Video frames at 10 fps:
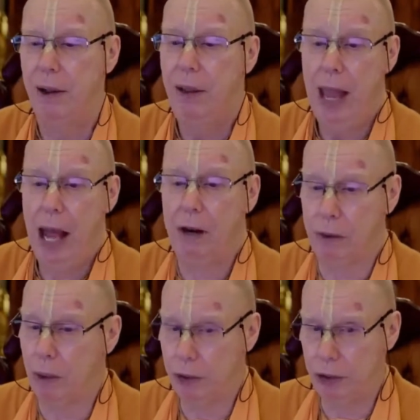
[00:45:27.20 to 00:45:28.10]
And of
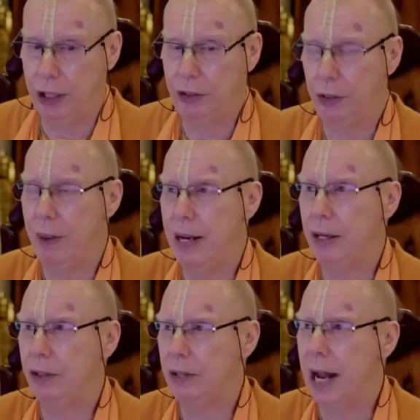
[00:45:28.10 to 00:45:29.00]
course, just to
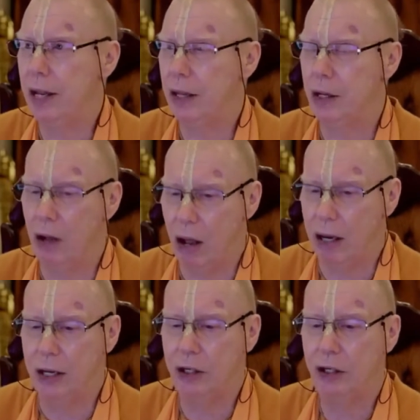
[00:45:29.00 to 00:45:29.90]
understand the
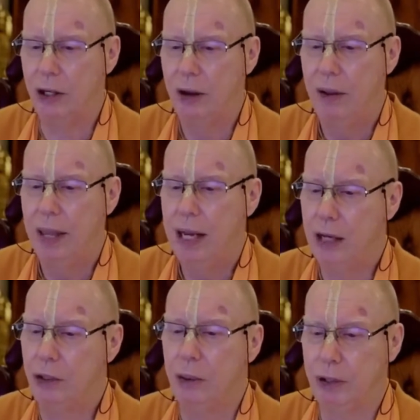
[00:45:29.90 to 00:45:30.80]
knowledge
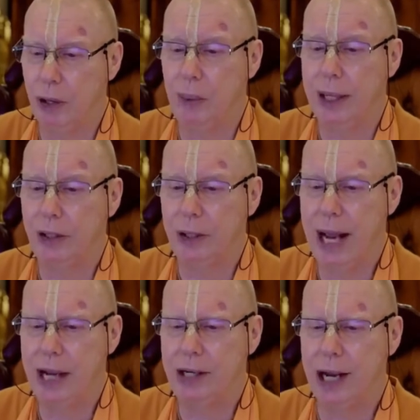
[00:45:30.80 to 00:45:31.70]
is also
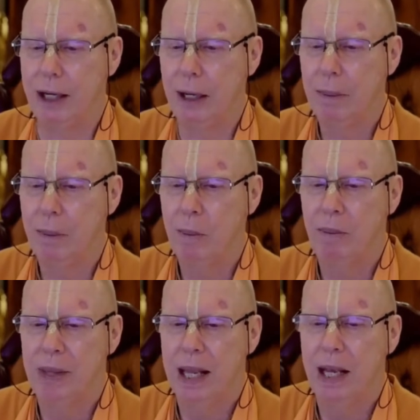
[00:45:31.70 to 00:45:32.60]
ecstatic.
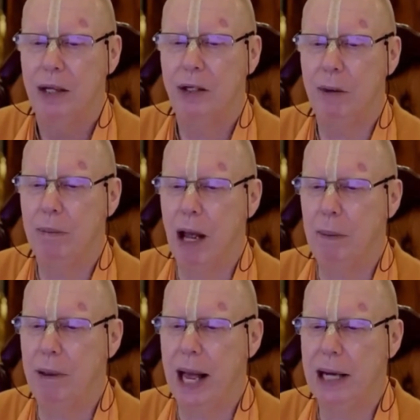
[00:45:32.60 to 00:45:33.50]
So
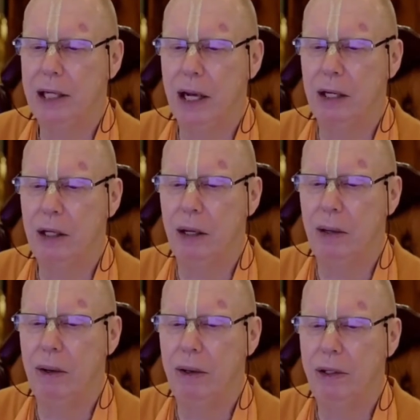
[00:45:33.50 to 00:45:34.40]
Prabhupada
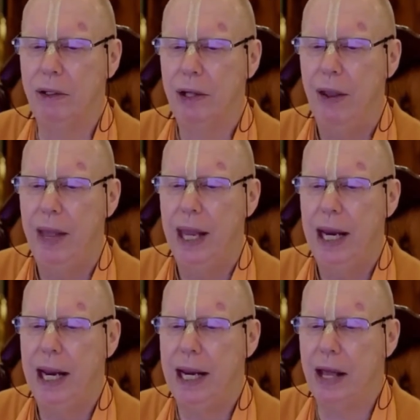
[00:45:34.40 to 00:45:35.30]
concludes,
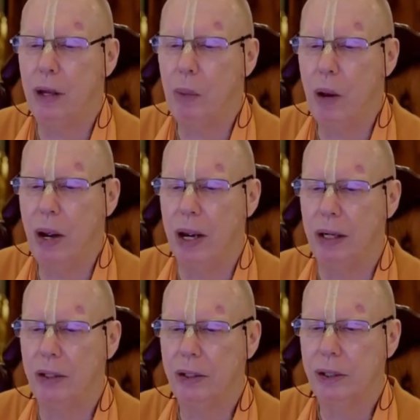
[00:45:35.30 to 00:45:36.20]
in other
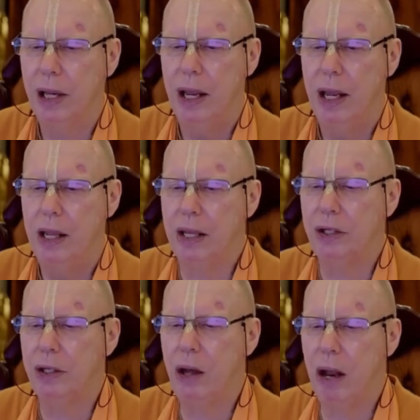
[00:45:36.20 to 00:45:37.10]
words,
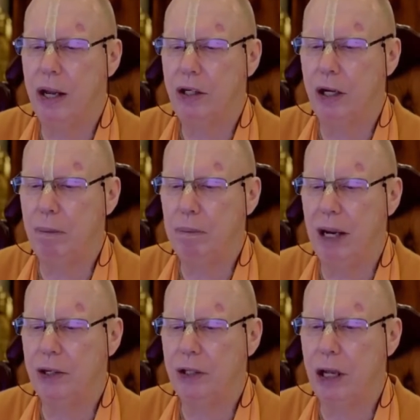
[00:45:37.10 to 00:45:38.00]
this knowledge and
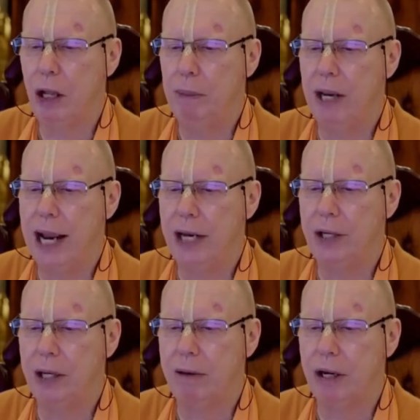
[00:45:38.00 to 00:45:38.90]
peace culminate
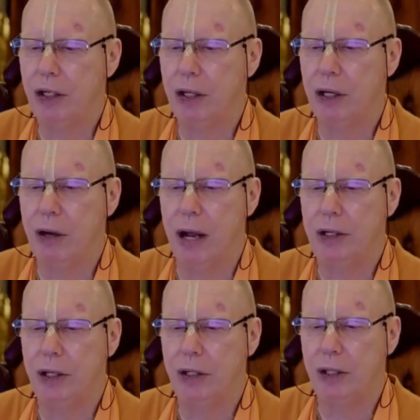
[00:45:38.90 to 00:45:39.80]
in Krishna
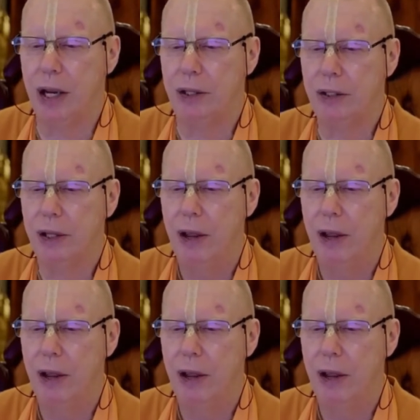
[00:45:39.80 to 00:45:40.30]
consciousness,